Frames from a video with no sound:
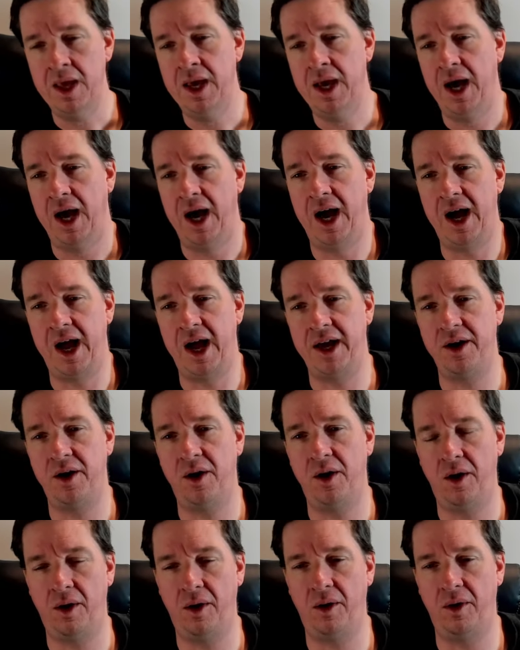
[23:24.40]

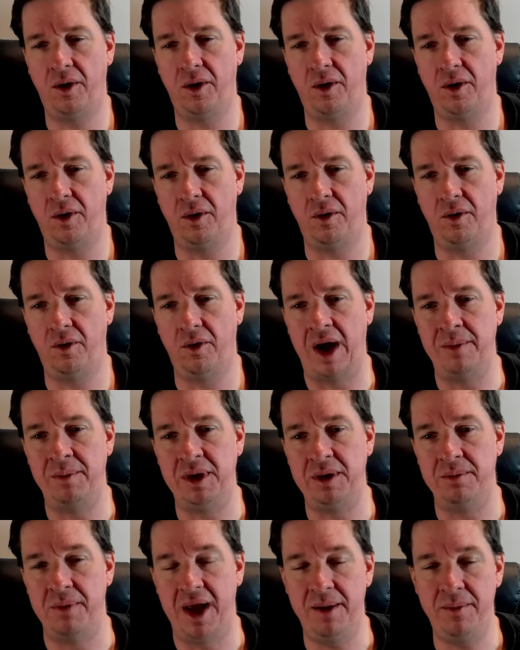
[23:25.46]
Auto. I
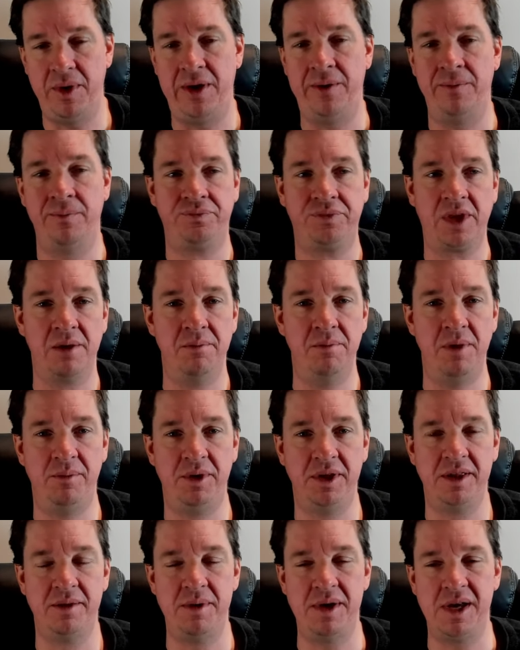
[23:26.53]
mean, maybe. Maybe
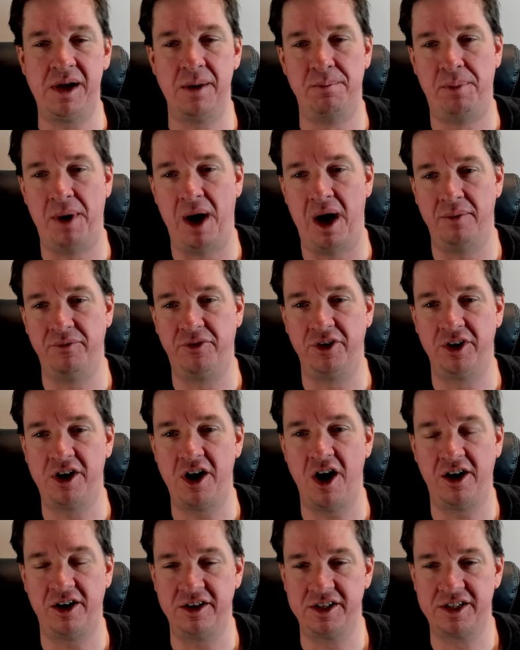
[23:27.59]
they'll make a Bomb for
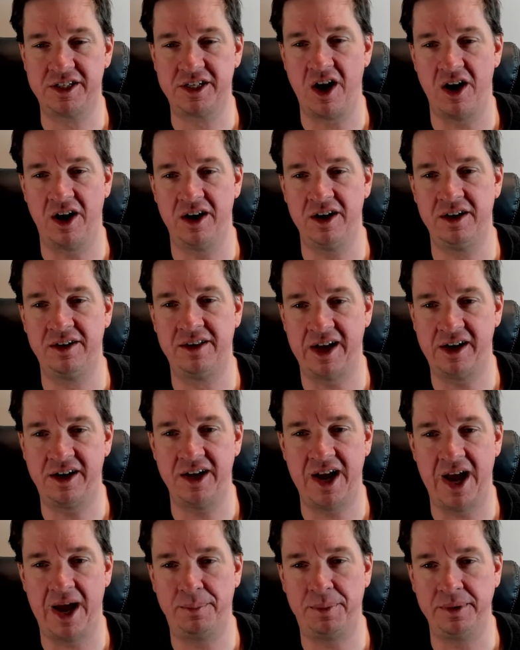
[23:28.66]
Cars card. That could
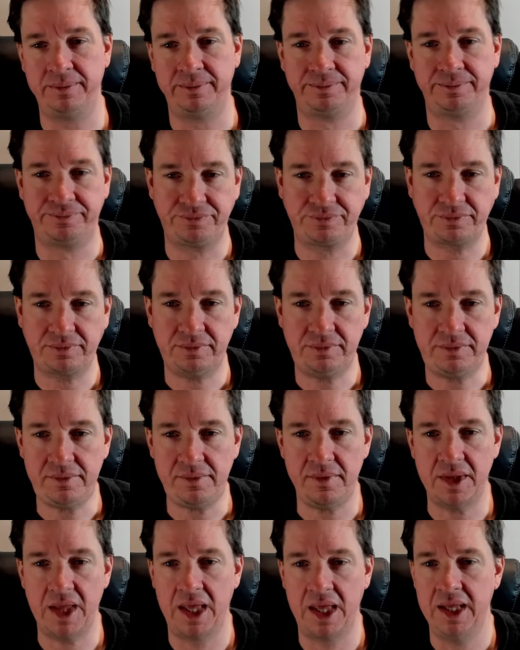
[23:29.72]
happen.
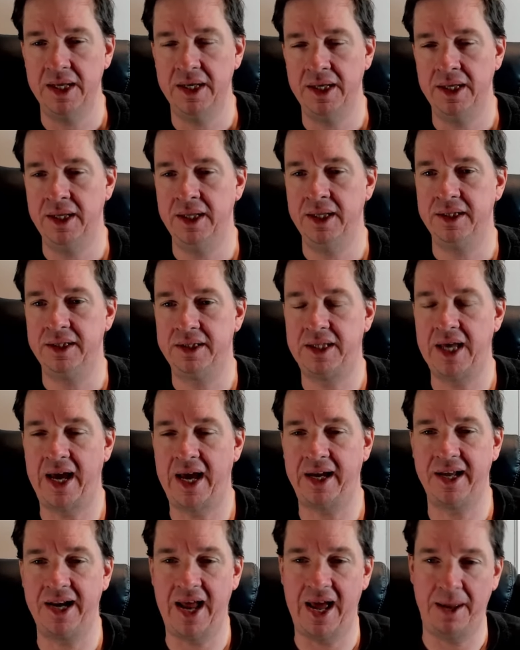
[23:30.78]
That
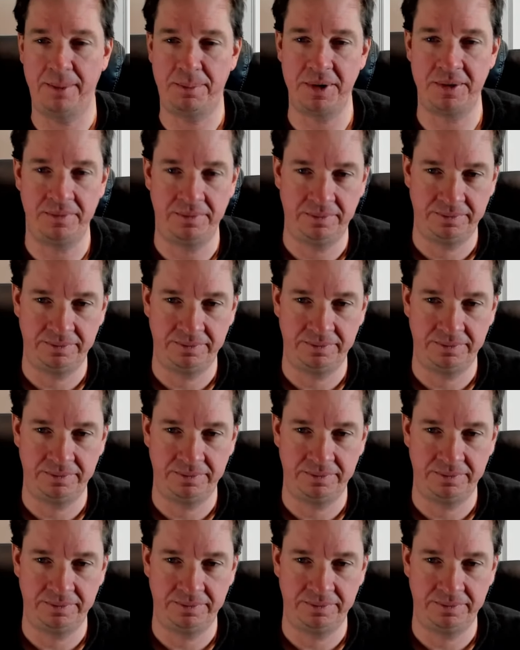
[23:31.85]
could happen.